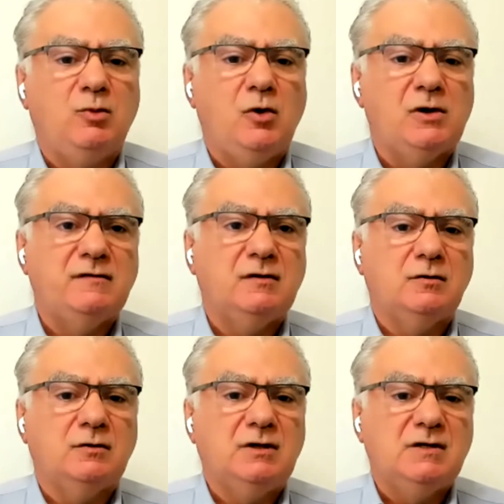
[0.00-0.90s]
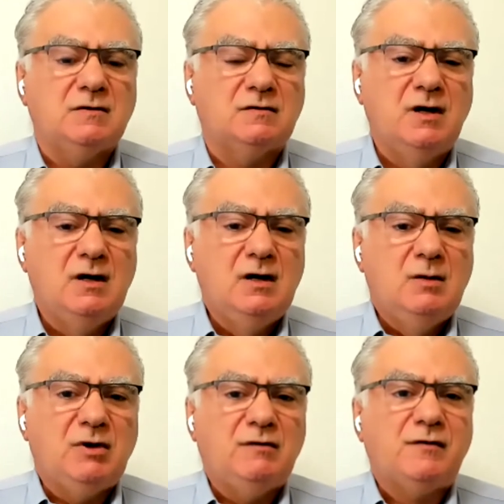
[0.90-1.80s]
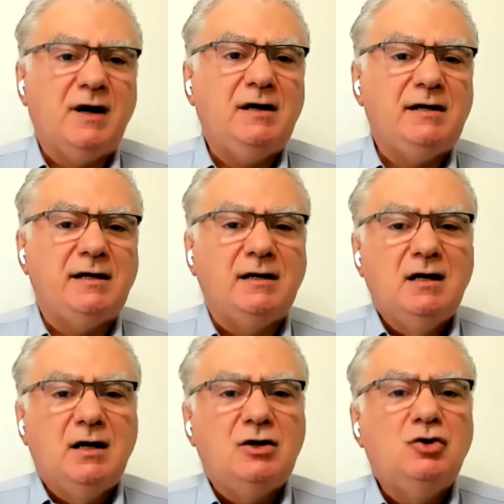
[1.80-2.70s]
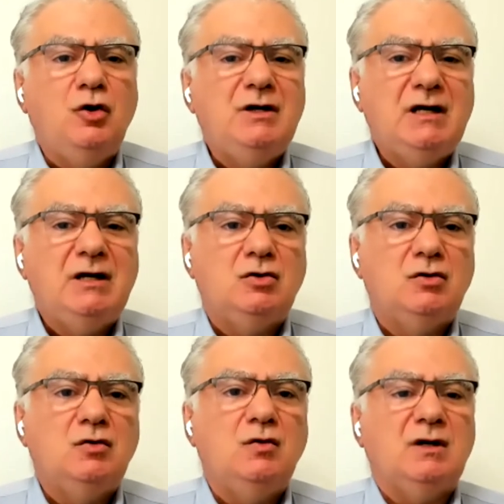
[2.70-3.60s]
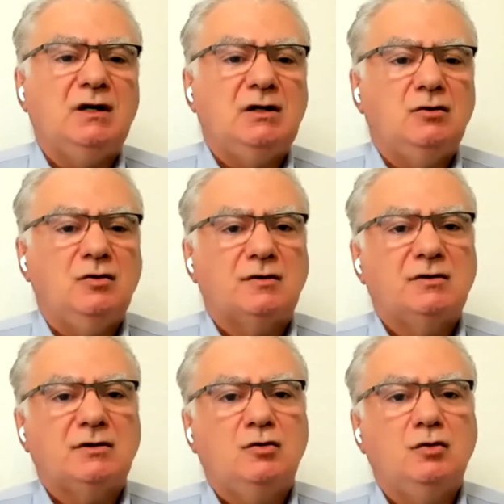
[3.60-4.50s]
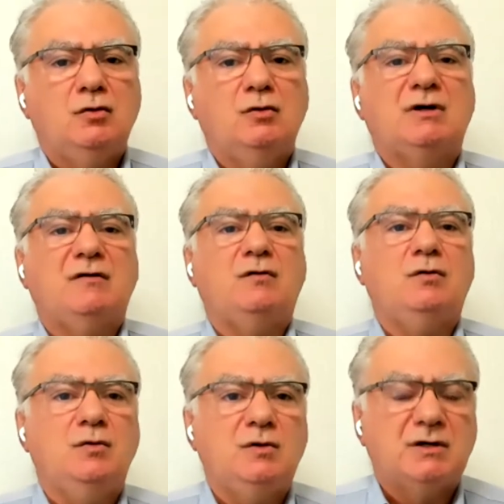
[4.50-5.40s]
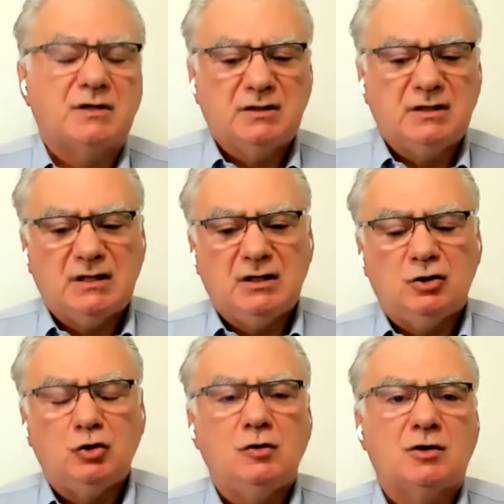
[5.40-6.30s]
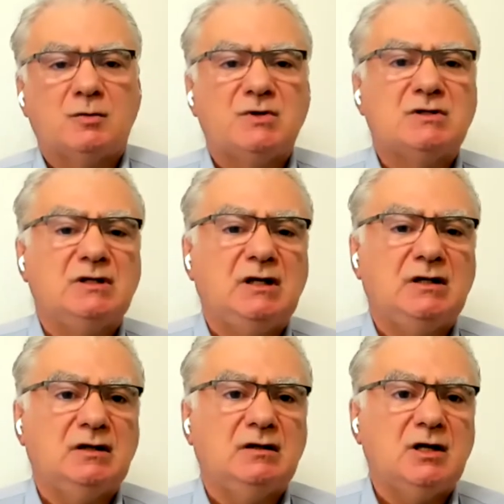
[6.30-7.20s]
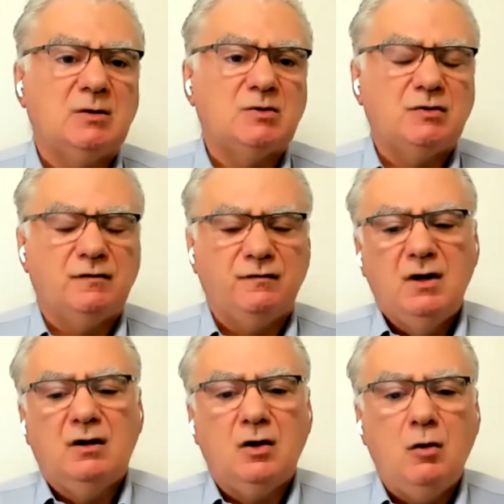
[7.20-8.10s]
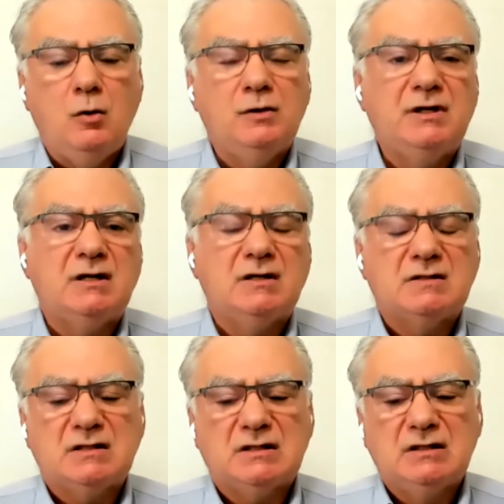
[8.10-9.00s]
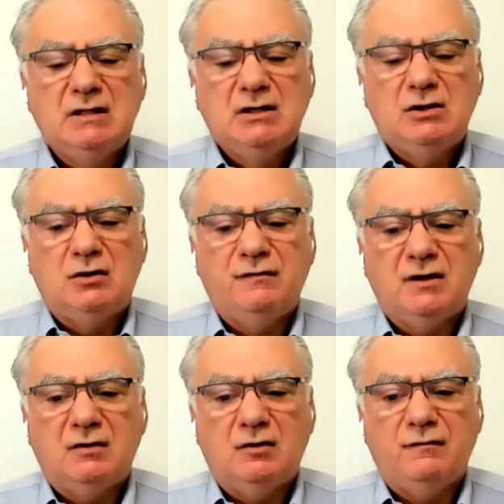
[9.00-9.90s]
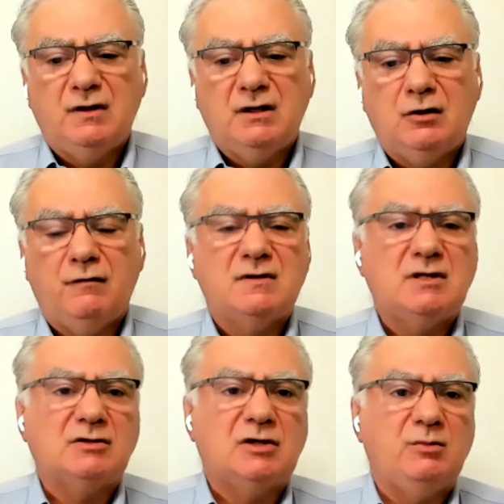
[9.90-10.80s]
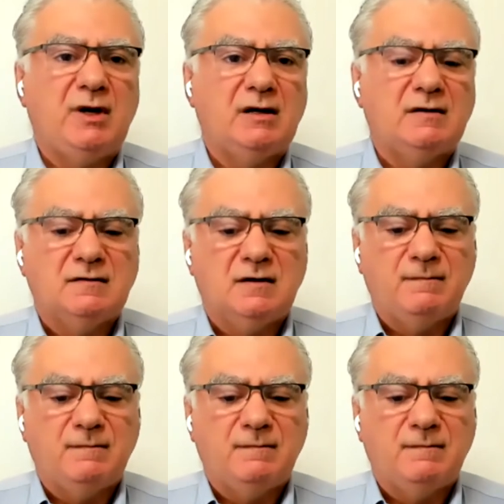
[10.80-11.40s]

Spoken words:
policy conditions. But frankly, you don't need to do that in order to restore norms in terms of the holdings of the central bank's